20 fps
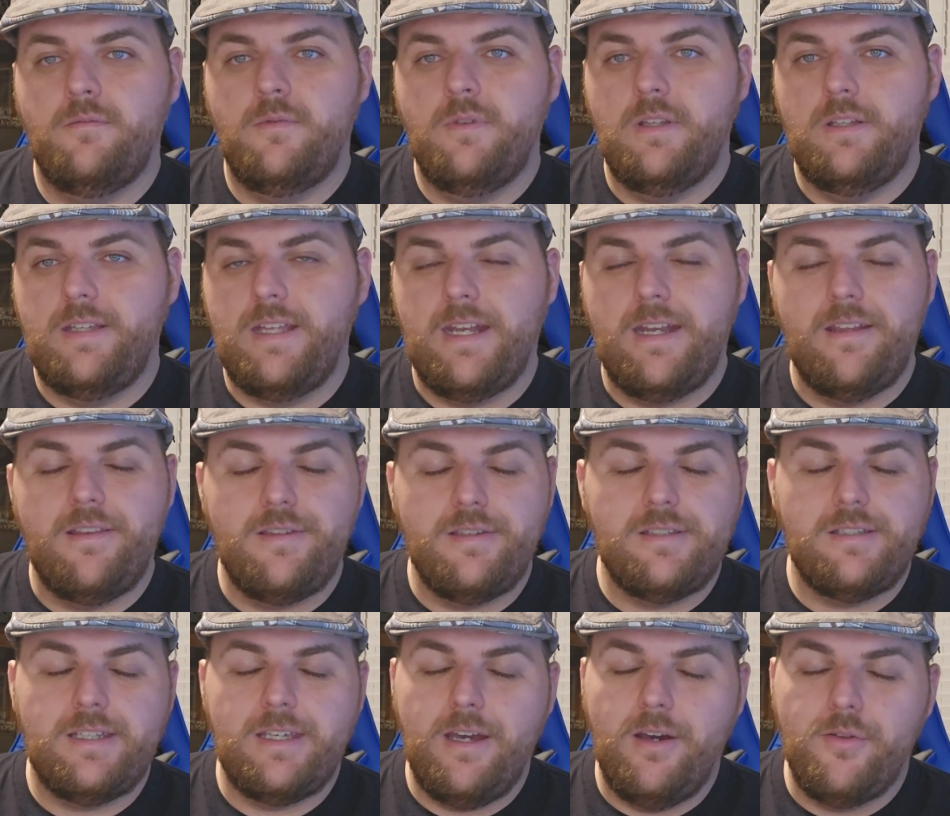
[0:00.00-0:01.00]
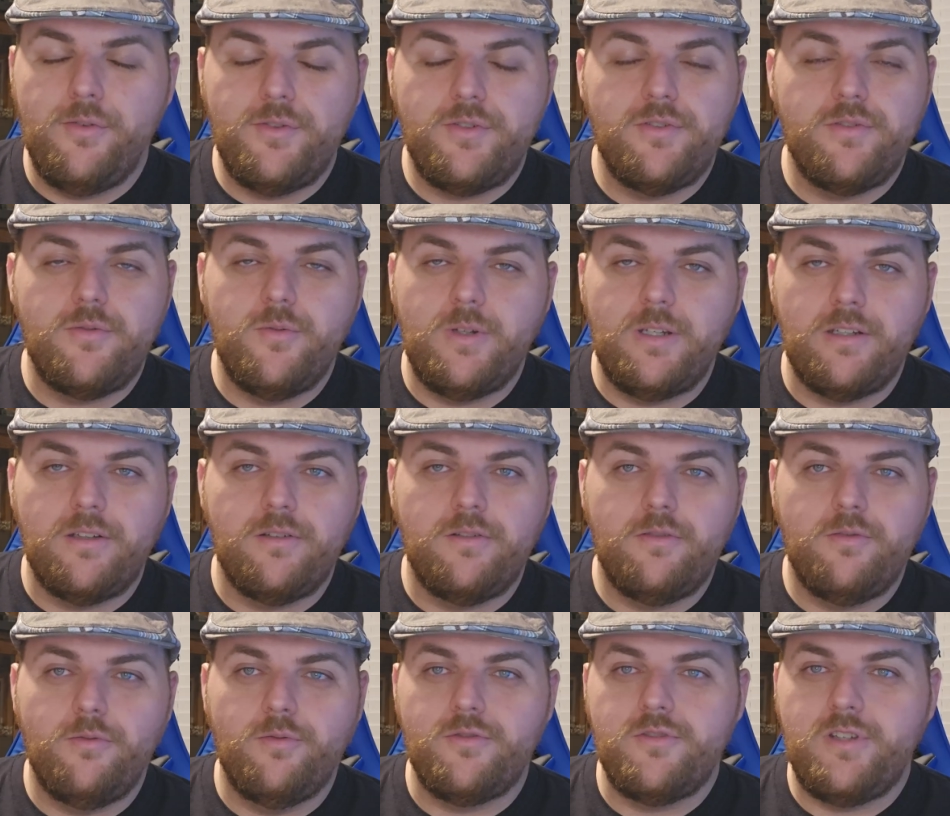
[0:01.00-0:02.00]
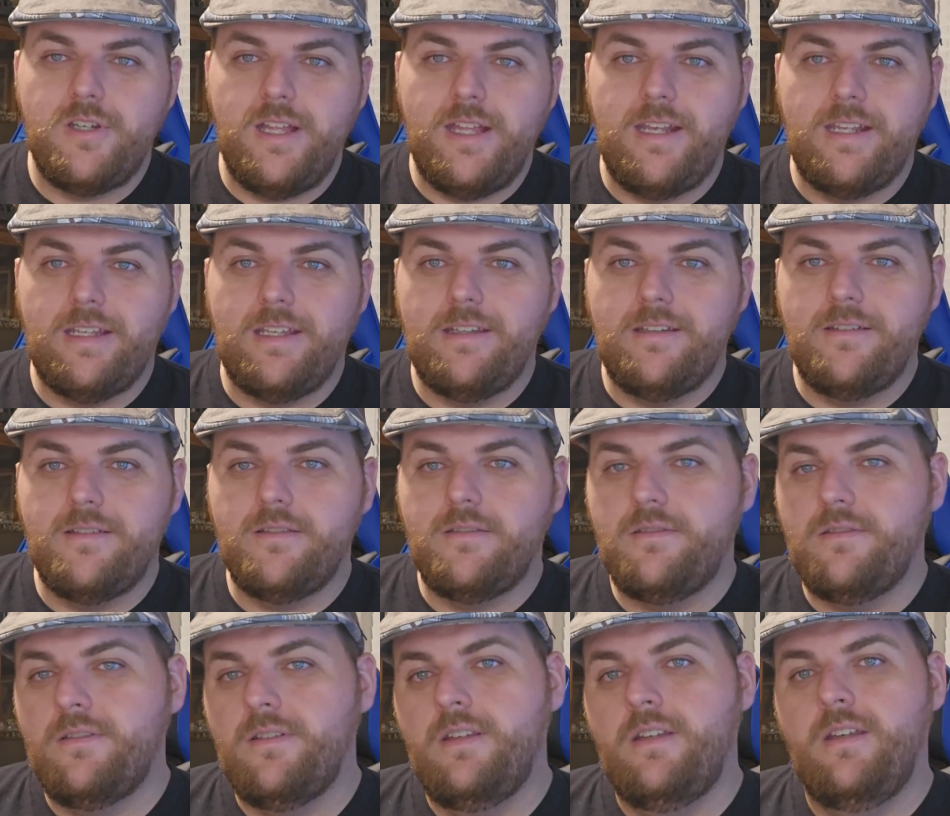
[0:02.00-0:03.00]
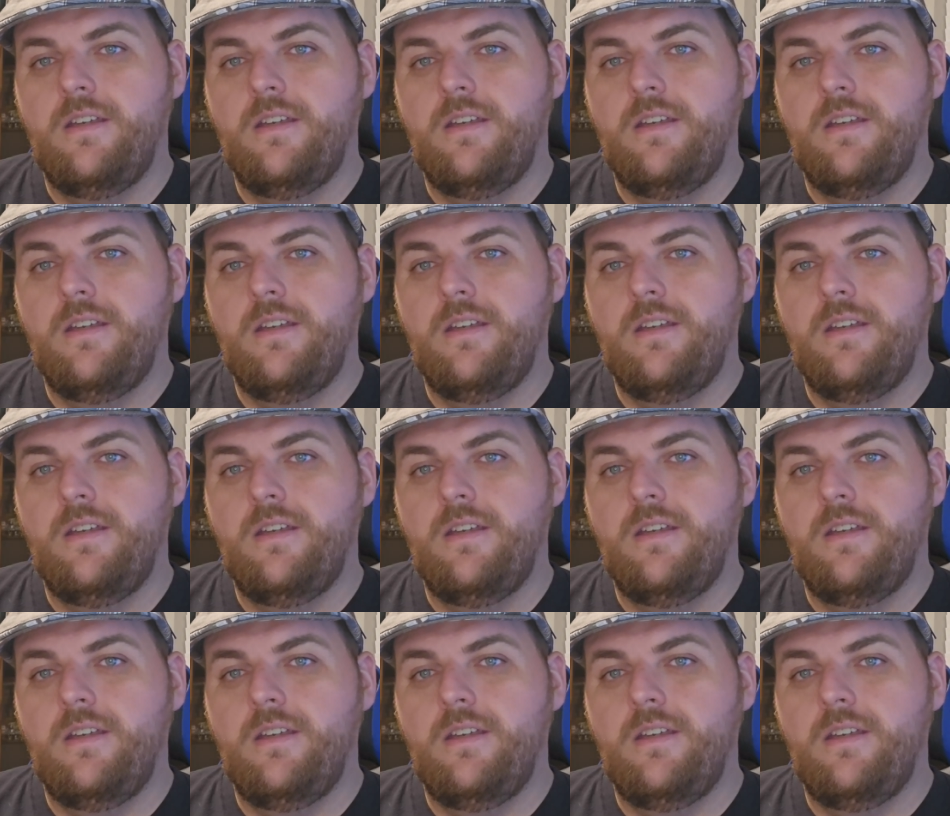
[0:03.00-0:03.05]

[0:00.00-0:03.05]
the 10th scouts doing cool shenanigans,